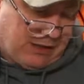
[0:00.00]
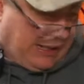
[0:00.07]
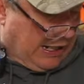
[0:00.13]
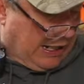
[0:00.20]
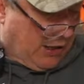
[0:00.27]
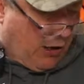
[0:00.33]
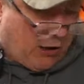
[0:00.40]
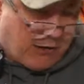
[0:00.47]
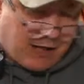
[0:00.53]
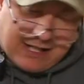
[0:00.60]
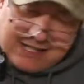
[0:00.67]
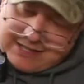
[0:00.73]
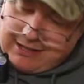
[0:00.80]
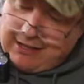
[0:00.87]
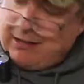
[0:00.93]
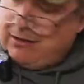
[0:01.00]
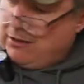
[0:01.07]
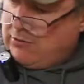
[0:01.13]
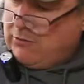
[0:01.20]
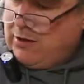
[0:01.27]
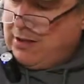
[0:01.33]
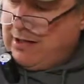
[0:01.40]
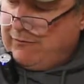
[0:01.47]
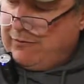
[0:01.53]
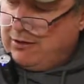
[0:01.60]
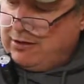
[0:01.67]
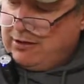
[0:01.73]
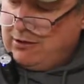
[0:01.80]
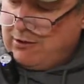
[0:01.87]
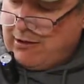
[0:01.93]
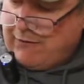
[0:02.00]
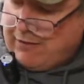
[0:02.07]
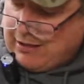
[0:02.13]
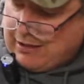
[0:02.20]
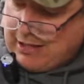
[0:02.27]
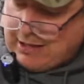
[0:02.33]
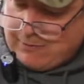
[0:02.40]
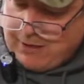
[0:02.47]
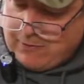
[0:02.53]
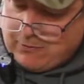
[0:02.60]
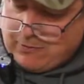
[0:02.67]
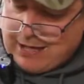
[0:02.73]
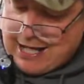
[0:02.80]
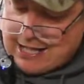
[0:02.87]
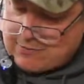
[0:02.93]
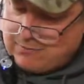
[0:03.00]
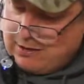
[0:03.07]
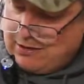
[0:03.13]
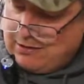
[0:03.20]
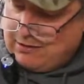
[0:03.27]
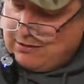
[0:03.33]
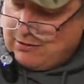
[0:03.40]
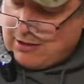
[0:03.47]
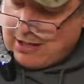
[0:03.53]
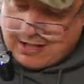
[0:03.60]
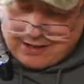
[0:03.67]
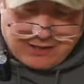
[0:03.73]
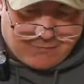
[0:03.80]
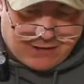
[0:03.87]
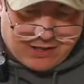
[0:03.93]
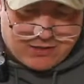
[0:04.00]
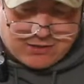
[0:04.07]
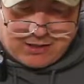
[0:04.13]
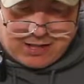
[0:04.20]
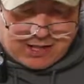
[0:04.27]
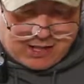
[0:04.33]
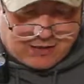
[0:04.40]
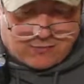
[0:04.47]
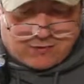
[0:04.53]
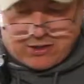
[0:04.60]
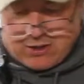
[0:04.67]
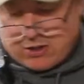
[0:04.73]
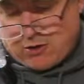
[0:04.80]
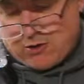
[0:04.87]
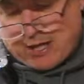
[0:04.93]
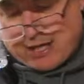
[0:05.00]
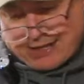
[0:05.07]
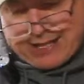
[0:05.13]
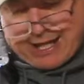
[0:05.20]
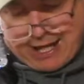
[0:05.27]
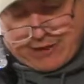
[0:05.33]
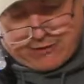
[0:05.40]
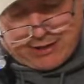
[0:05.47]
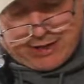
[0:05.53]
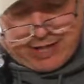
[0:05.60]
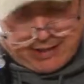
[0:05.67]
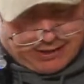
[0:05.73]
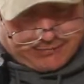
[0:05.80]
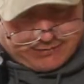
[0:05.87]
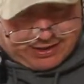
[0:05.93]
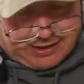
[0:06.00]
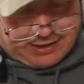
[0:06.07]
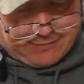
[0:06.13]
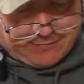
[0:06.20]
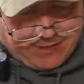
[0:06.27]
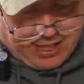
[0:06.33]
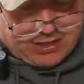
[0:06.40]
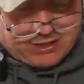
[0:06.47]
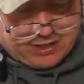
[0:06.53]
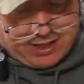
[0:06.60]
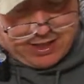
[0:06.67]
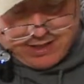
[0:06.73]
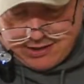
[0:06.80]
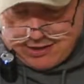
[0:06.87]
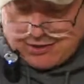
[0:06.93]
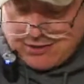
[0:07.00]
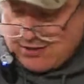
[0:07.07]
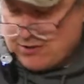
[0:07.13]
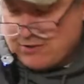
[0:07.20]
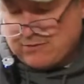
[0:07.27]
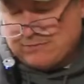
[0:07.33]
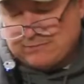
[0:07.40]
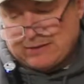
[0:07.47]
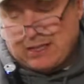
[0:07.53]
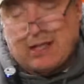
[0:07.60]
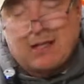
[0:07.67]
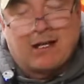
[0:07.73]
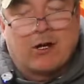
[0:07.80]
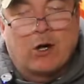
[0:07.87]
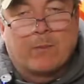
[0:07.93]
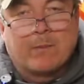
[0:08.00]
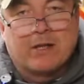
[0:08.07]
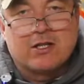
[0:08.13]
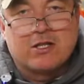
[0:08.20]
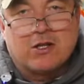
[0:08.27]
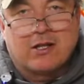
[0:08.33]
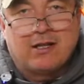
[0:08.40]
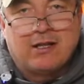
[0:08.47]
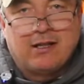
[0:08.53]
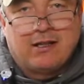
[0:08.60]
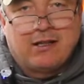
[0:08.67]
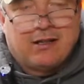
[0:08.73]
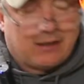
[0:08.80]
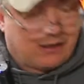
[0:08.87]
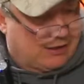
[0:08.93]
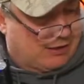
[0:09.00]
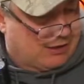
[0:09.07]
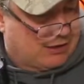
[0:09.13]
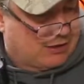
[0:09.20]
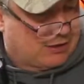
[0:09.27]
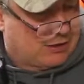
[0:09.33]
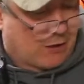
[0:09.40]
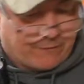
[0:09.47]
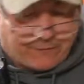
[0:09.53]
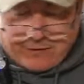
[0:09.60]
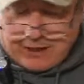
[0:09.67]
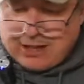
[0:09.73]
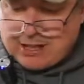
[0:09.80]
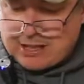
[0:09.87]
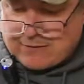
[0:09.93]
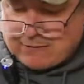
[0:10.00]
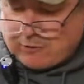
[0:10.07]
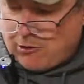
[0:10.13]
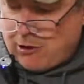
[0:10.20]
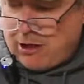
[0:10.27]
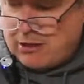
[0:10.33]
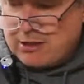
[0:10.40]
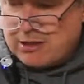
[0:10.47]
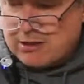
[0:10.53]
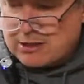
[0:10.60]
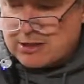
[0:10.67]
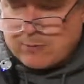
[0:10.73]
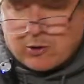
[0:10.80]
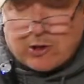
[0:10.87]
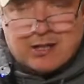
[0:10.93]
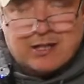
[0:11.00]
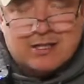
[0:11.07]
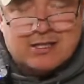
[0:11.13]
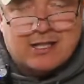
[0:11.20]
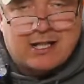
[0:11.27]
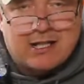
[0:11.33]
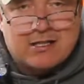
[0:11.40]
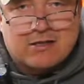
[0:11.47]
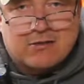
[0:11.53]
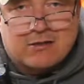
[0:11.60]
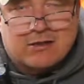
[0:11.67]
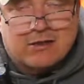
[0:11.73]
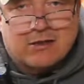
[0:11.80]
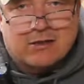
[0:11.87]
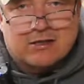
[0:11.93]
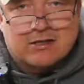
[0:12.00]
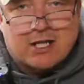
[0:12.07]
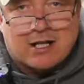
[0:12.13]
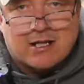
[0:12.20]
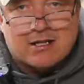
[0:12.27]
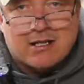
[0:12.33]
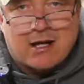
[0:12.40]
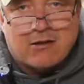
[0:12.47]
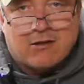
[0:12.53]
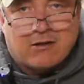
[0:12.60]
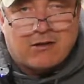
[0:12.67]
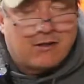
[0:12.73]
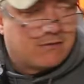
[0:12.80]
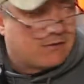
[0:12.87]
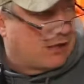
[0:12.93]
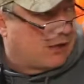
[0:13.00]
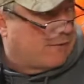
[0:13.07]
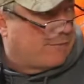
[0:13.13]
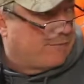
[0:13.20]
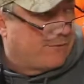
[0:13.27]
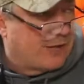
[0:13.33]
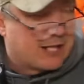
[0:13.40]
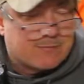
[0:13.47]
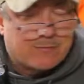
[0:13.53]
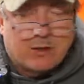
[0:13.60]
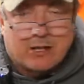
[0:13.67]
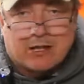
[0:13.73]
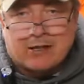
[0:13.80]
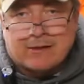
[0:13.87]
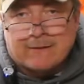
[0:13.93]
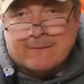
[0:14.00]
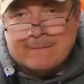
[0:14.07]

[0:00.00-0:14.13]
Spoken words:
in already skinned or whatever. You know, I've had a lot of people ask me, you know, how do you measure, and I just wanted to show how to gather that up to get the best you can here. So I hope you enjoyed. Don't forget us for all your sporting goods needs. You can check us out on Facebook.